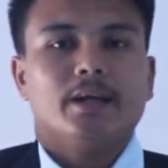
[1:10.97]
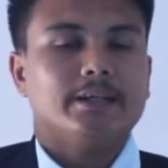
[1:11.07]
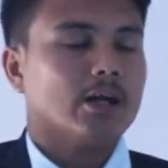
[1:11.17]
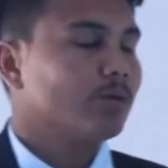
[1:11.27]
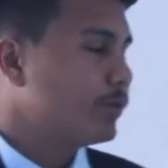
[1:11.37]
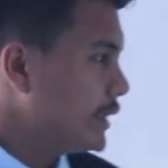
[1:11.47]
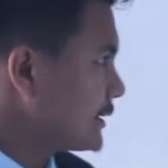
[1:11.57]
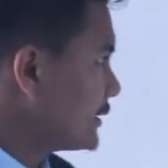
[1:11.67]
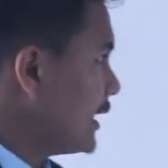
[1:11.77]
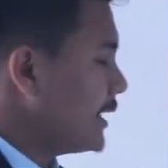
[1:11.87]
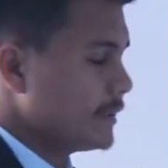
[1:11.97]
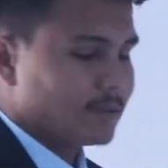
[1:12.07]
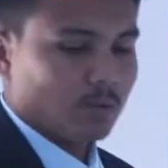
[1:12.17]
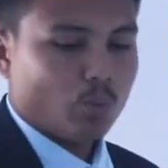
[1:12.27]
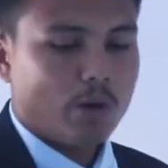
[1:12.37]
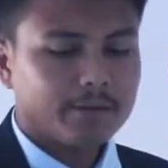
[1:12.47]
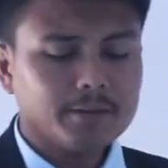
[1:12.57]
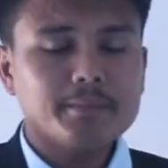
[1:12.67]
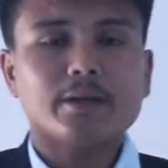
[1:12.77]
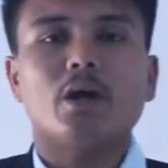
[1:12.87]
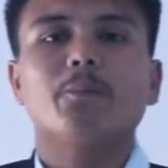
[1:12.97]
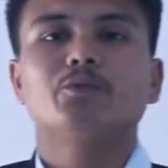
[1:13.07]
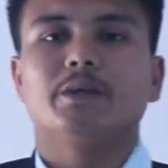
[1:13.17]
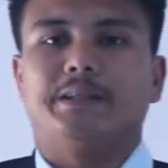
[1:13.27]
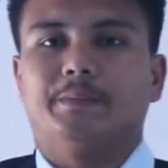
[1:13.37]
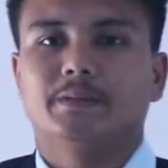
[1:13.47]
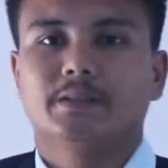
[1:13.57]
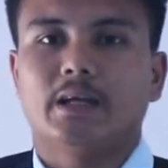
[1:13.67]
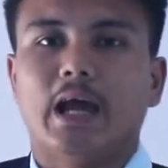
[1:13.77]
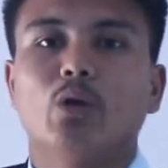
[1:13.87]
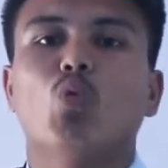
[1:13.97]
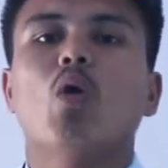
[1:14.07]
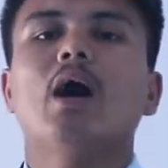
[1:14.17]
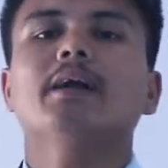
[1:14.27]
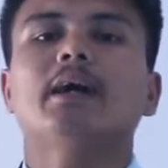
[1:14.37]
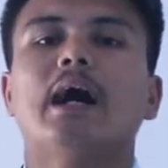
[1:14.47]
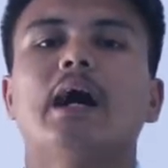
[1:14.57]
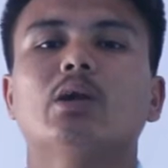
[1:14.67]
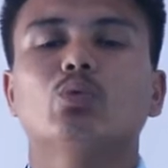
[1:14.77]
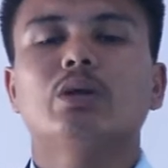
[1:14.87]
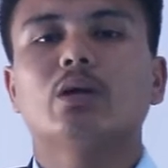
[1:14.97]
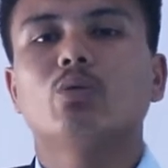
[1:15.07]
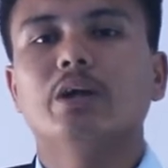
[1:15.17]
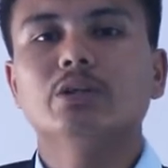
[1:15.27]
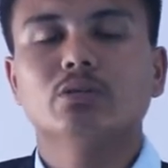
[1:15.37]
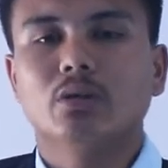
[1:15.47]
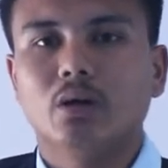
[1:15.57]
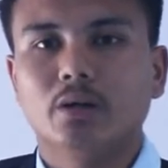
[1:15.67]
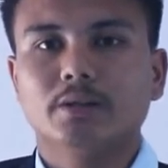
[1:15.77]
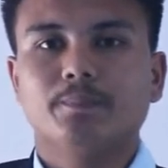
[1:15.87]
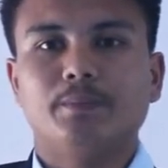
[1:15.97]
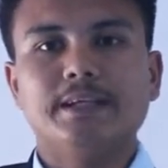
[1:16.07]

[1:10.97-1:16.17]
in our today's class, what are the main objectives and what are we are going to learn?